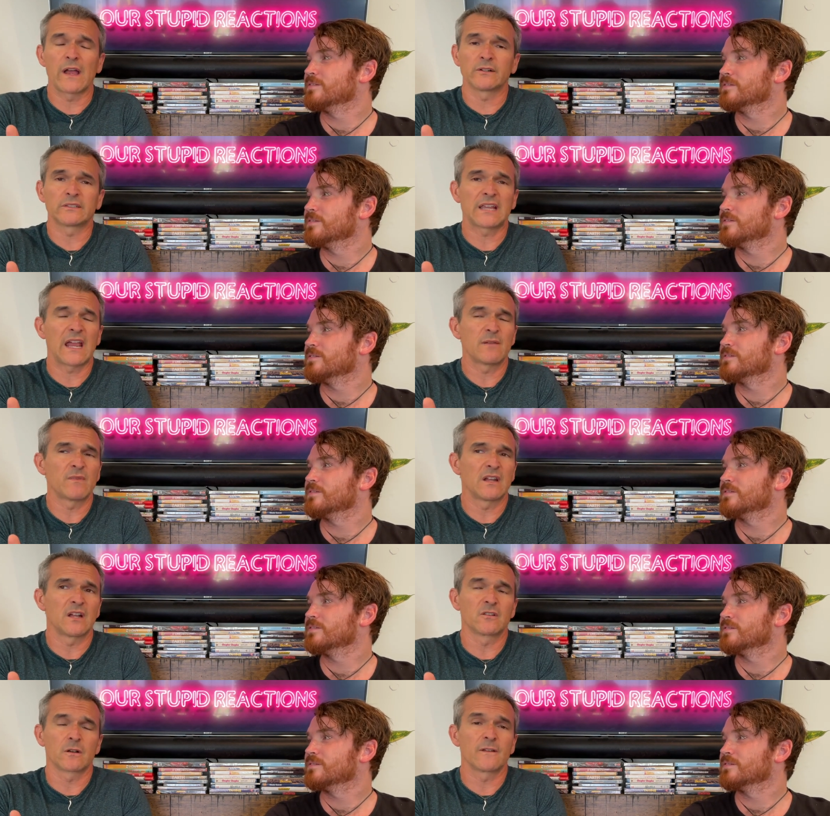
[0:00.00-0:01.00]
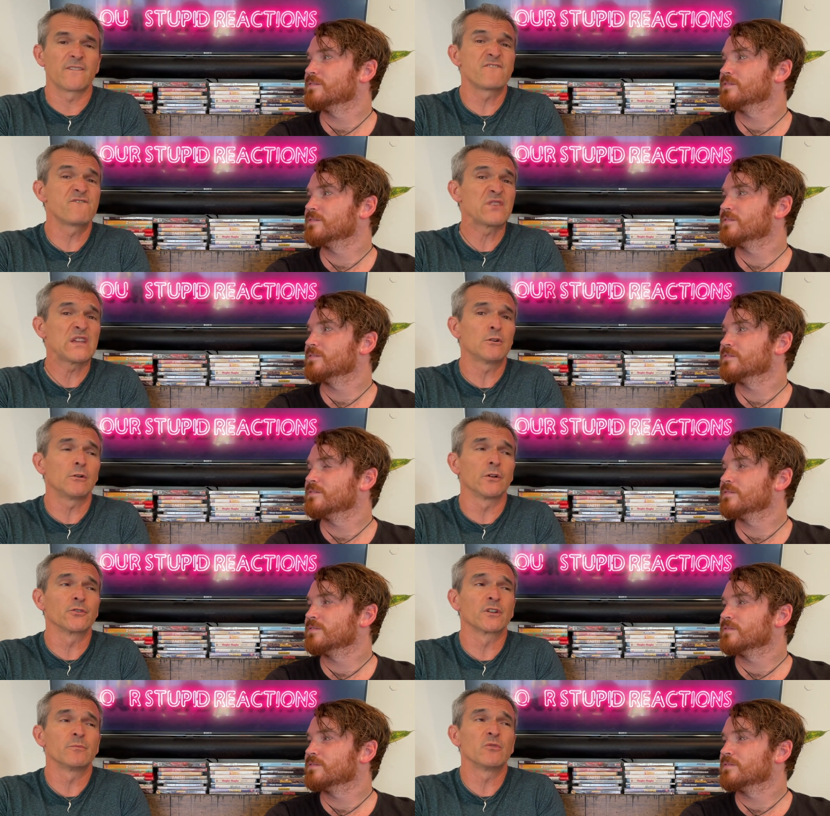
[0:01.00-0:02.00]
Speaker 1: entertainment, and you're going to feel and
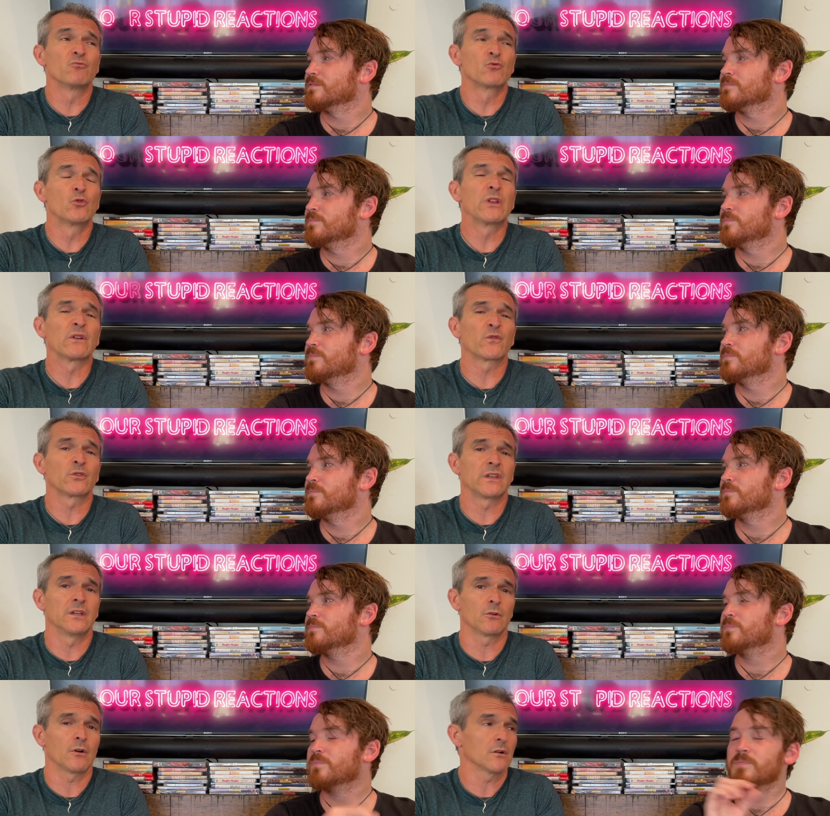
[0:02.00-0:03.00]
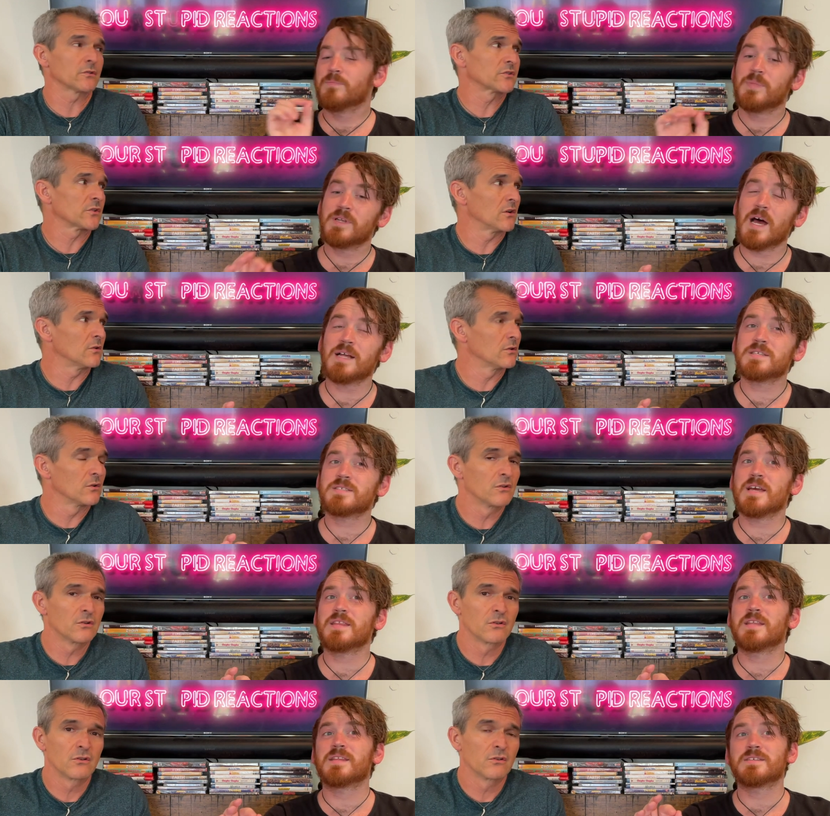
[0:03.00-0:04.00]
you're going to be rooting for the heroes. But not to say
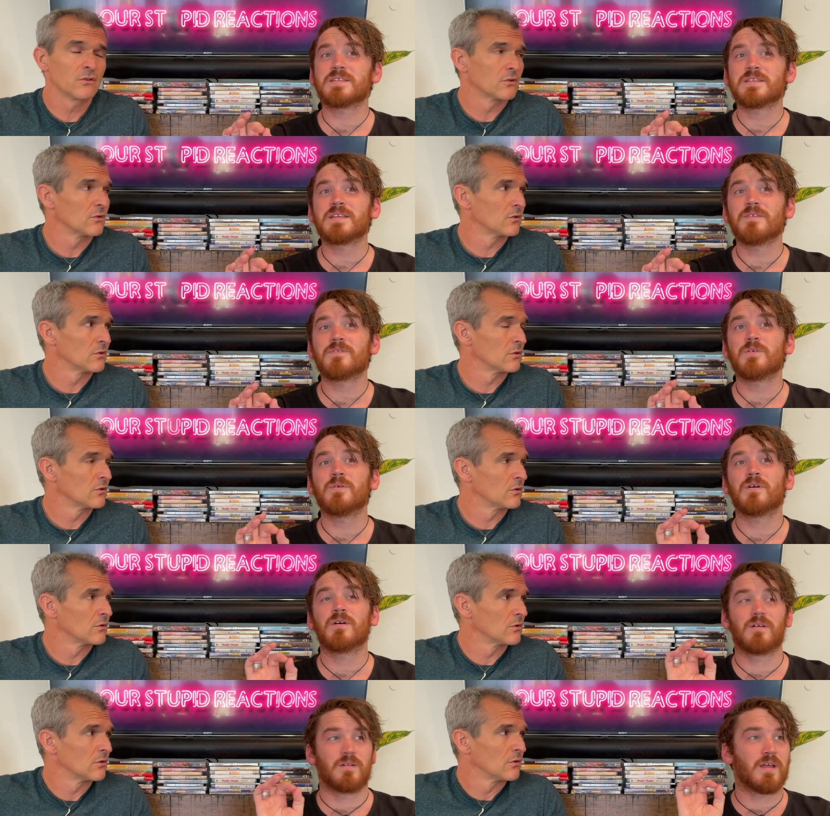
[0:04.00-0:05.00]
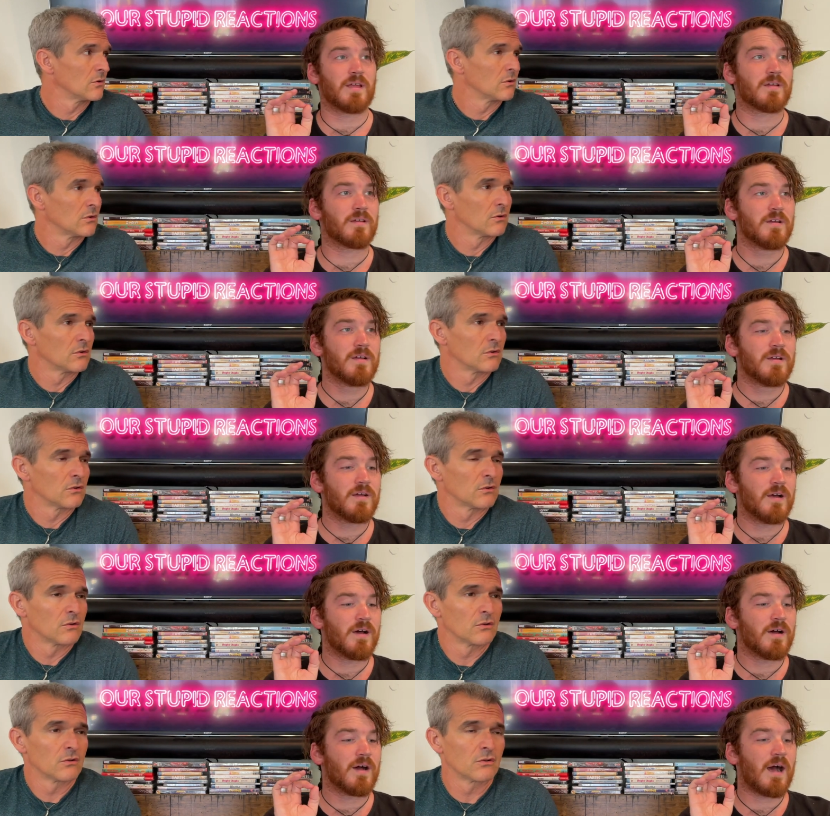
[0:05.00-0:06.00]
that this didn't give you like
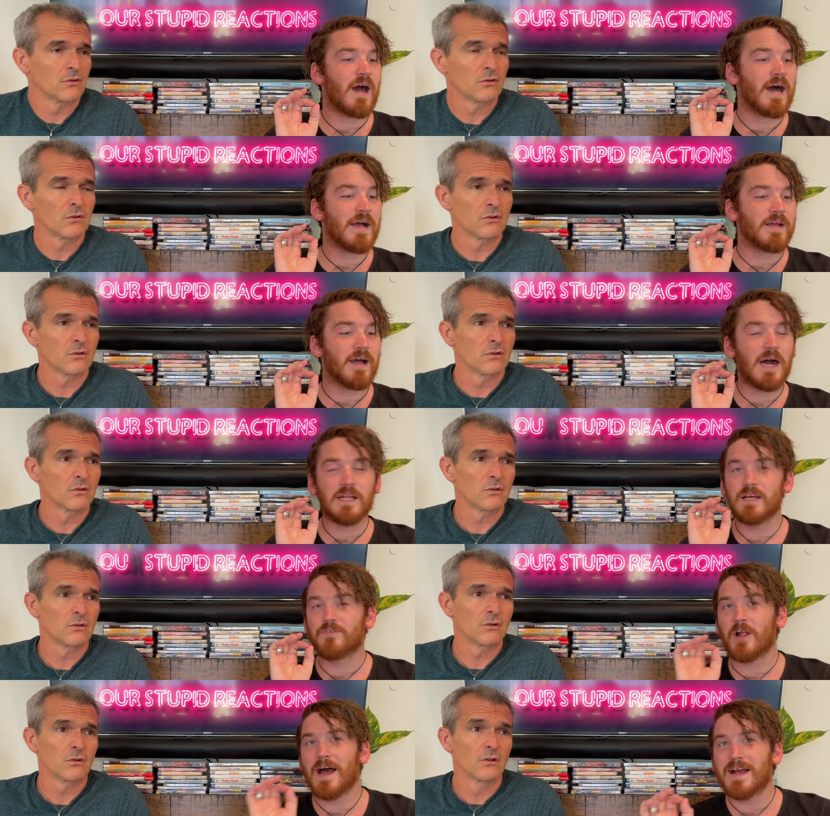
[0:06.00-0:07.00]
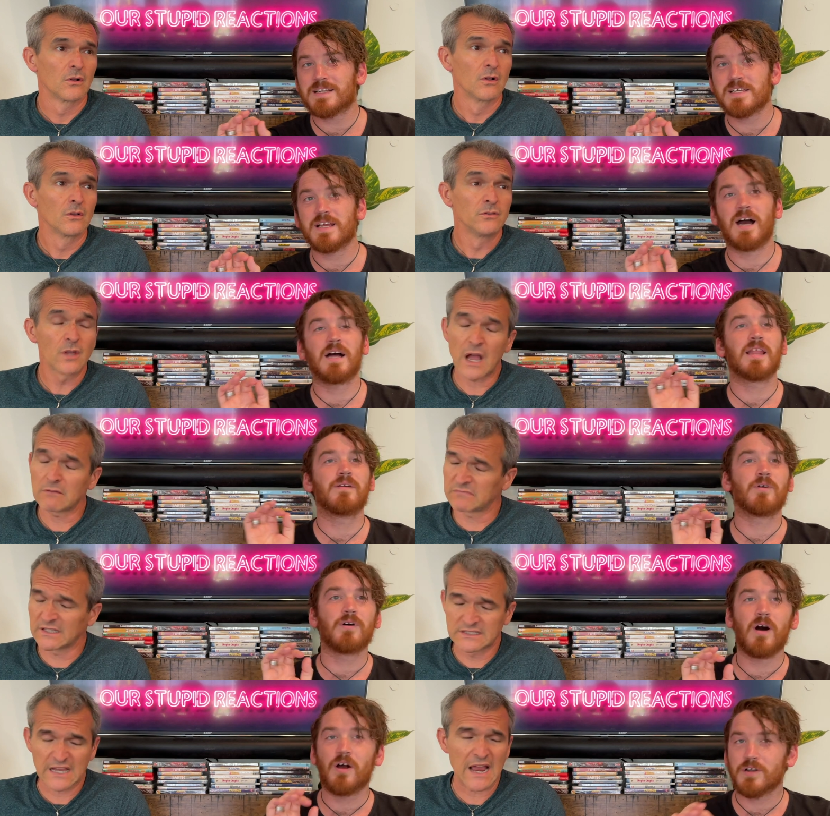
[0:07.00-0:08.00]
Speaker 2: high level acting, high
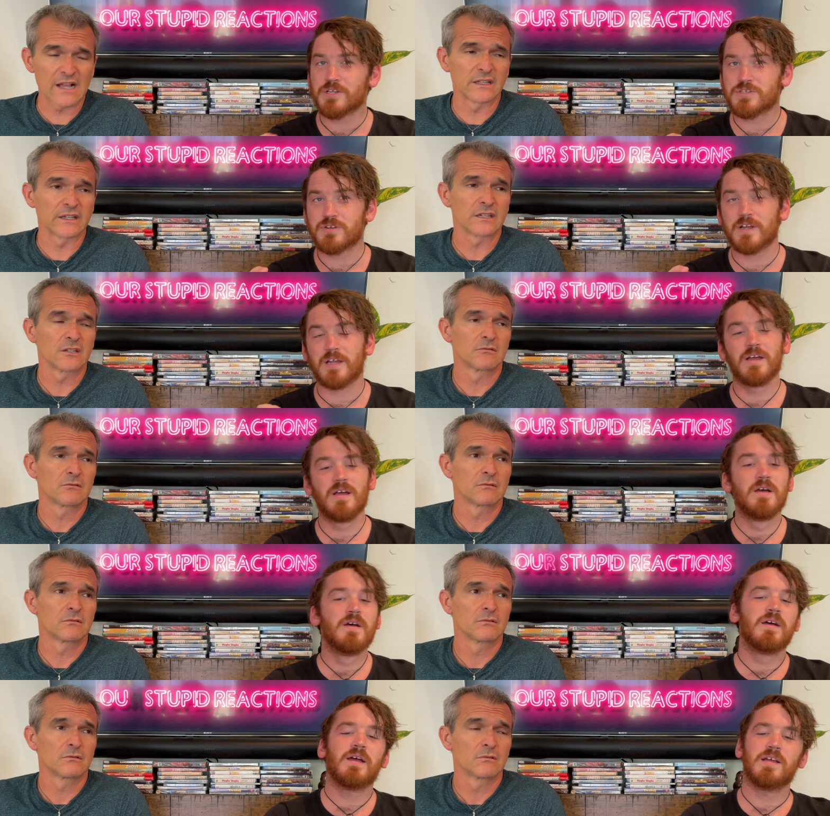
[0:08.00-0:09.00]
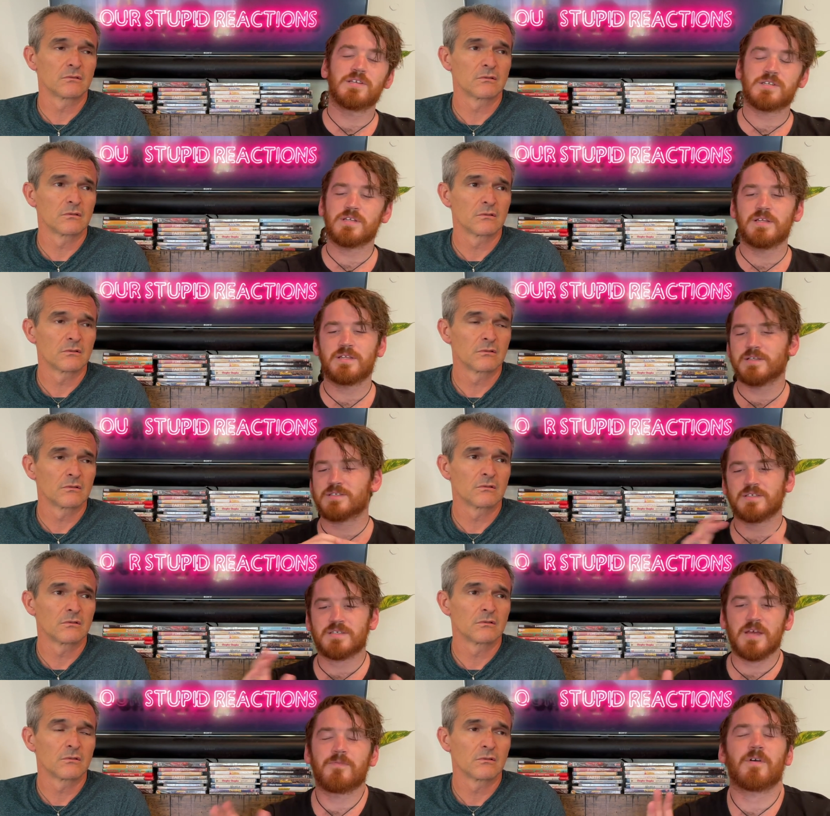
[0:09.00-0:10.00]
level
Speaker 1: artistry.
Speaker 2: It's just,
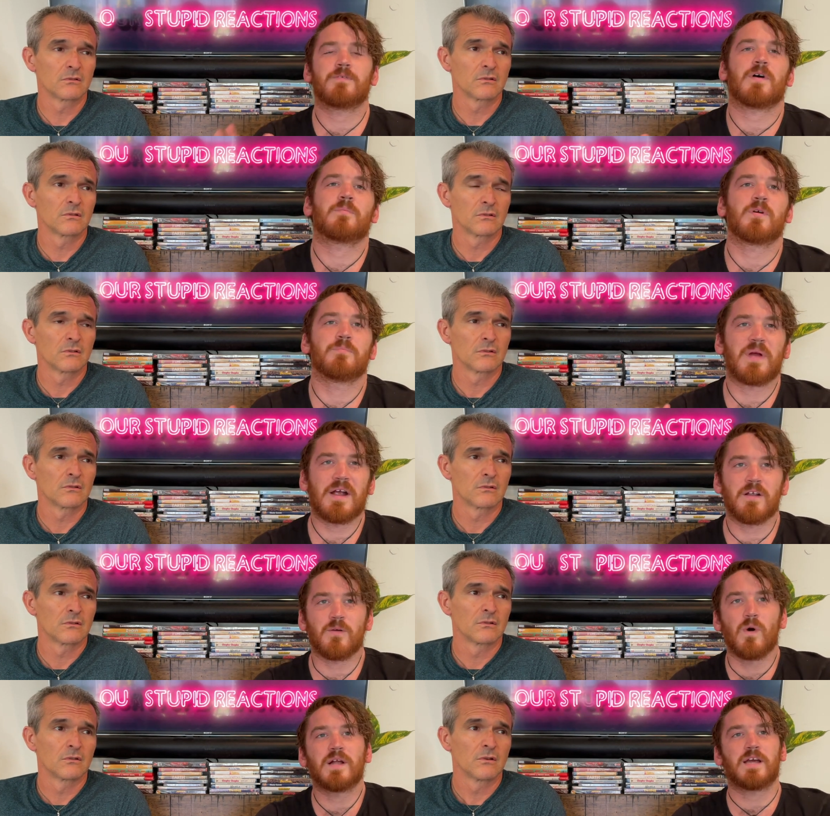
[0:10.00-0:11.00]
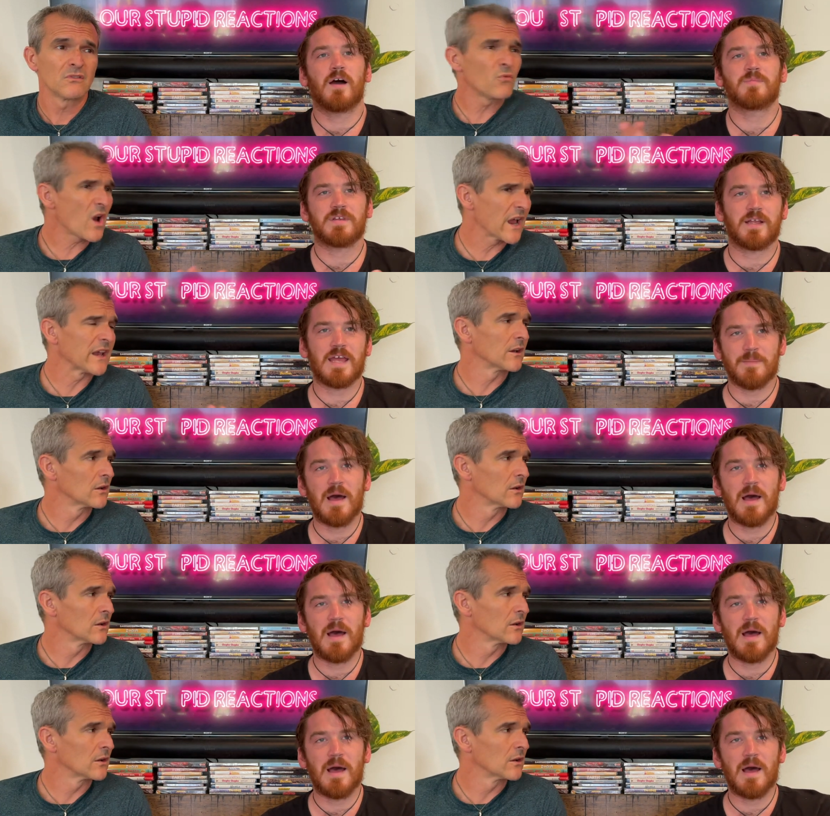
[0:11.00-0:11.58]
if I'm comparing what came